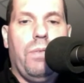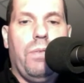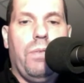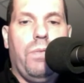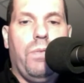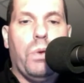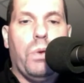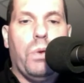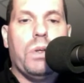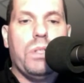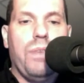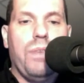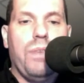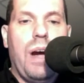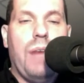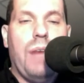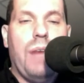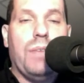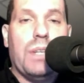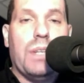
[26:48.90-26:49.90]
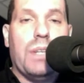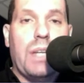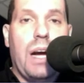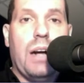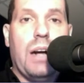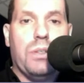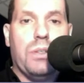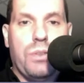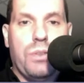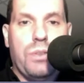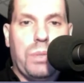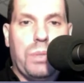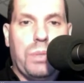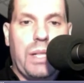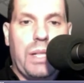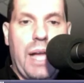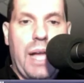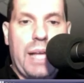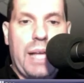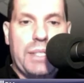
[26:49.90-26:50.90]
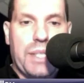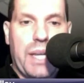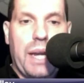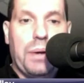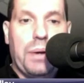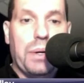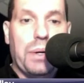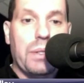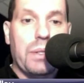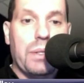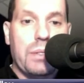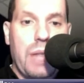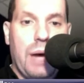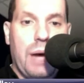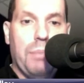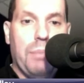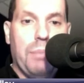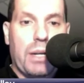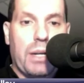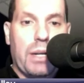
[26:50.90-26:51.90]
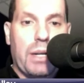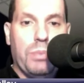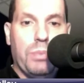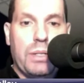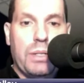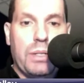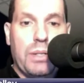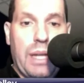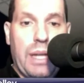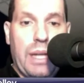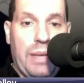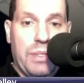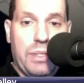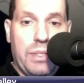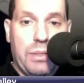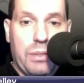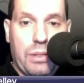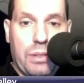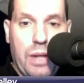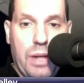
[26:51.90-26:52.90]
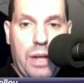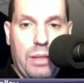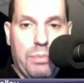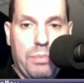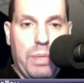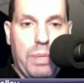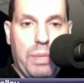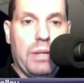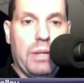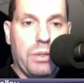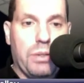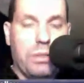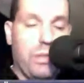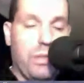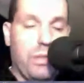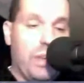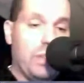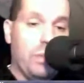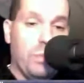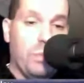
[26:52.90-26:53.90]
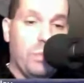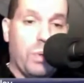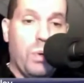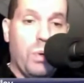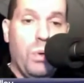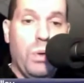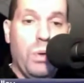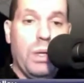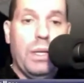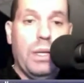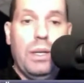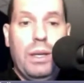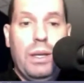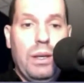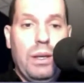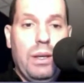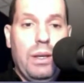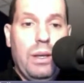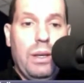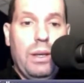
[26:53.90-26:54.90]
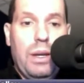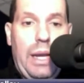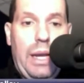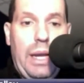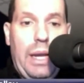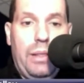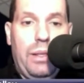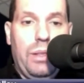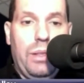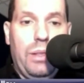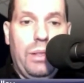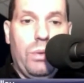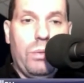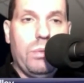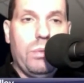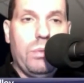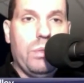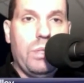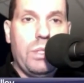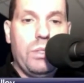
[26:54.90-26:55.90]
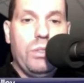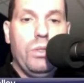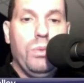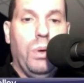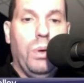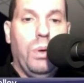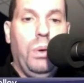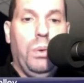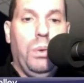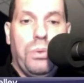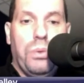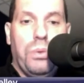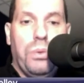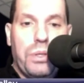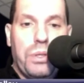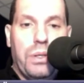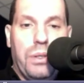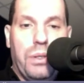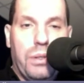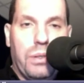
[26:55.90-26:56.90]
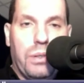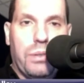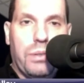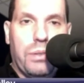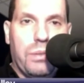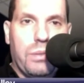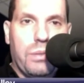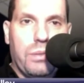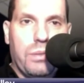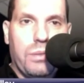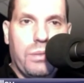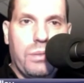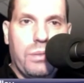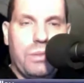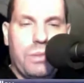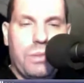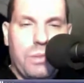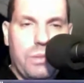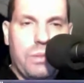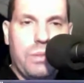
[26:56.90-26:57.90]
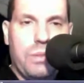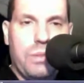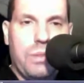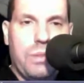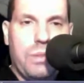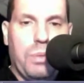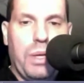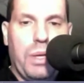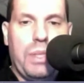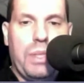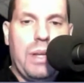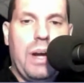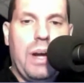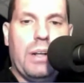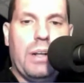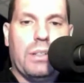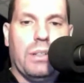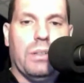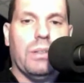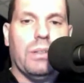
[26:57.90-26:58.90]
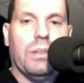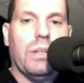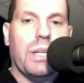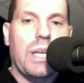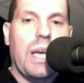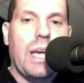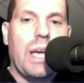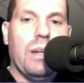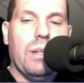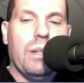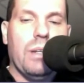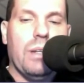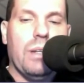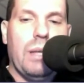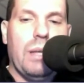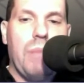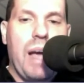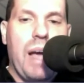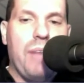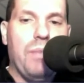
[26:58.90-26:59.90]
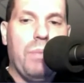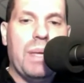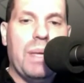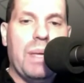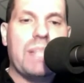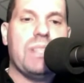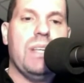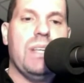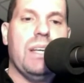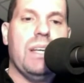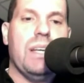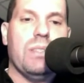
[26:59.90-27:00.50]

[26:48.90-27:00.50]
surviving doctors from the classic era: Tom Baker, Peter Davison, Colin Baker, Sylvester McCoy, and they're just too old to play the Doctor again and have it make sense.